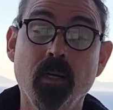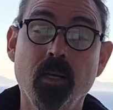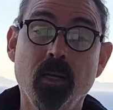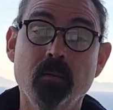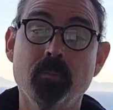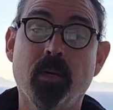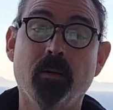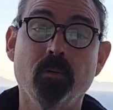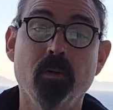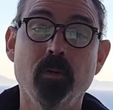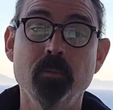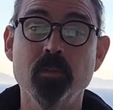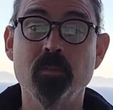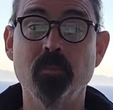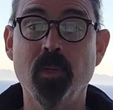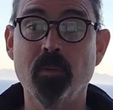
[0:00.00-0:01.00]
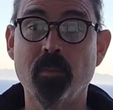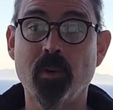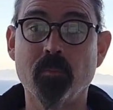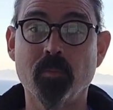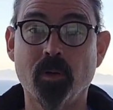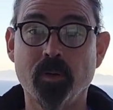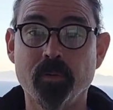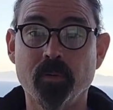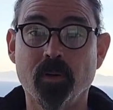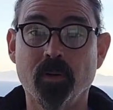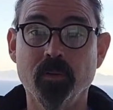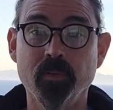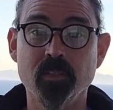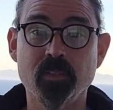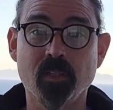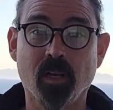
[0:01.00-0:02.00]
And my room is me and my brother
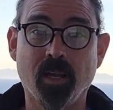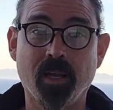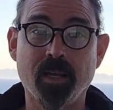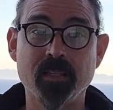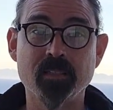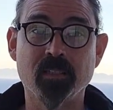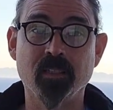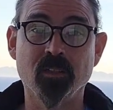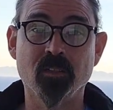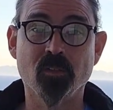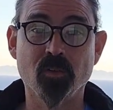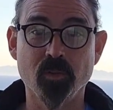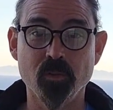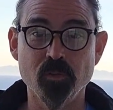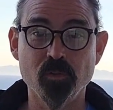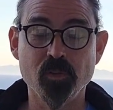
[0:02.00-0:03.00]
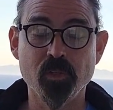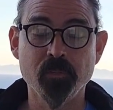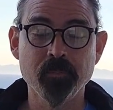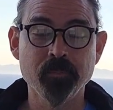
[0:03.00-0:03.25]
on this Alaskan cruise.